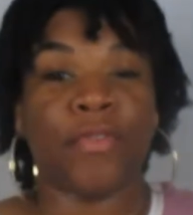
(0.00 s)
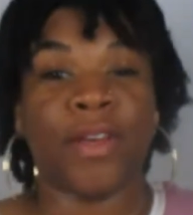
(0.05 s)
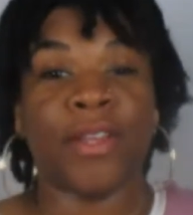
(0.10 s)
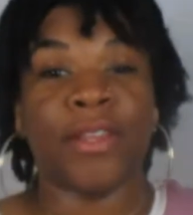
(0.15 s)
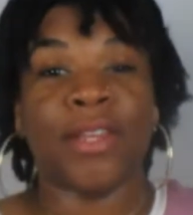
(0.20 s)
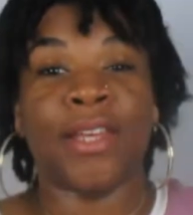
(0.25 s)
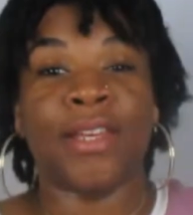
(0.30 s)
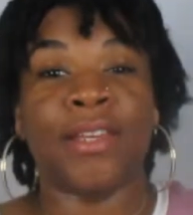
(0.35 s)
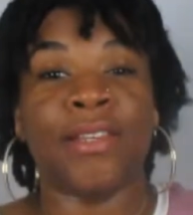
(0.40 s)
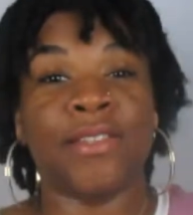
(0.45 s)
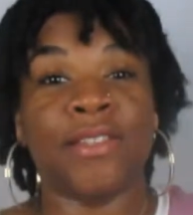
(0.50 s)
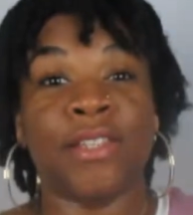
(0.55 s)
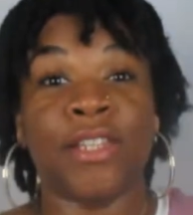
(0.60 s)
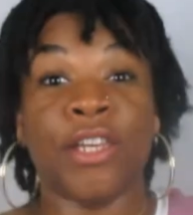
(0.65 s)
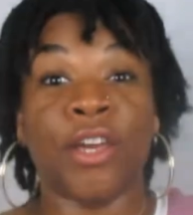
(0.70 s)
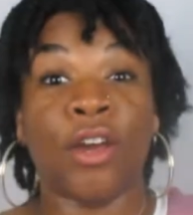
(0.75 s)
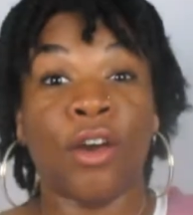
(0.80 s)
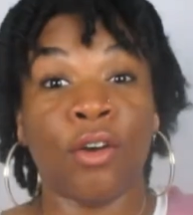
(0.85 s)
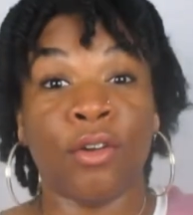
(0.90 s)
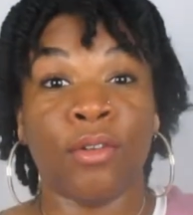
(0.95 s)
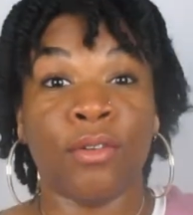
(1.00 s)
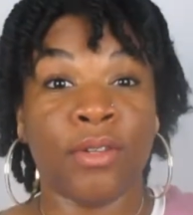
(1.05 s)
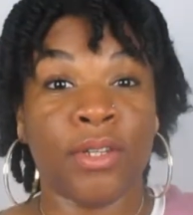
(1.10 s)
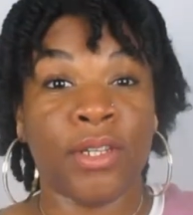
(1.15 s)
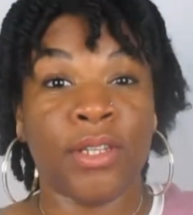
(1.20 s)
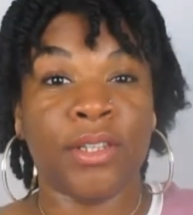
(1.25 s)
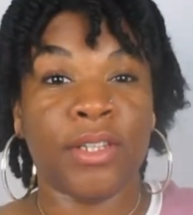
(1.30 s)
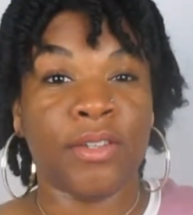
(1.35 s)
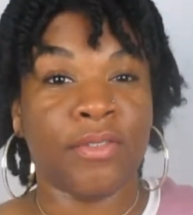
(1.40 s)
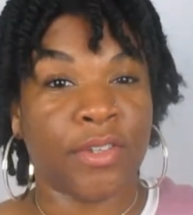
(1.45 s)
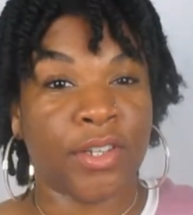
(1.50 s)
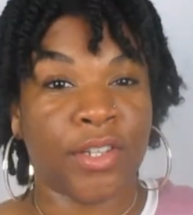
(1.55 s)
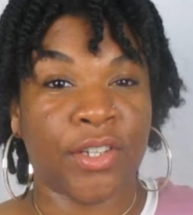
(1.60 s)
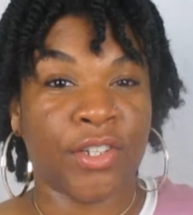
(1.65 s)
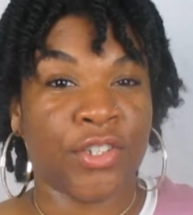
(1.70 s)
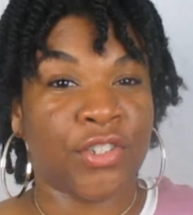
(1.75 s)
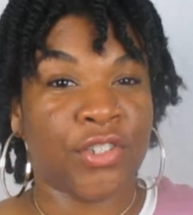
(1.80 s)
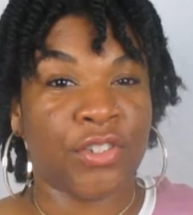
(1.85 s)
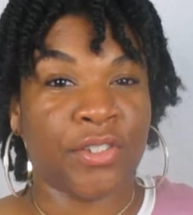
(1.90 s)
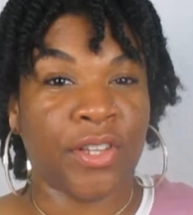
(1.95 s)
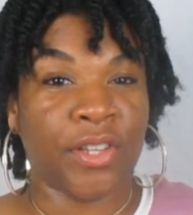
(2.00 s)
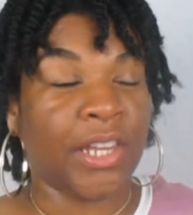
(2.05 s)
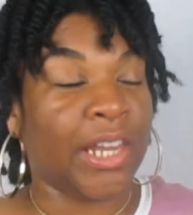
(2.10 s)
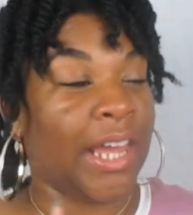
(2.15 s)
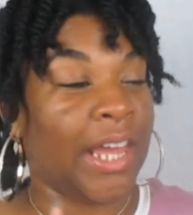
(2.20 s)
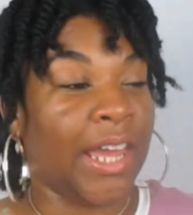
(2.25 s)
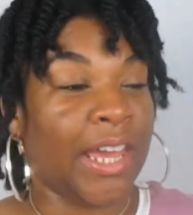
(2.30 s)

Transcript: fact, that is the only leave-in conditioner that I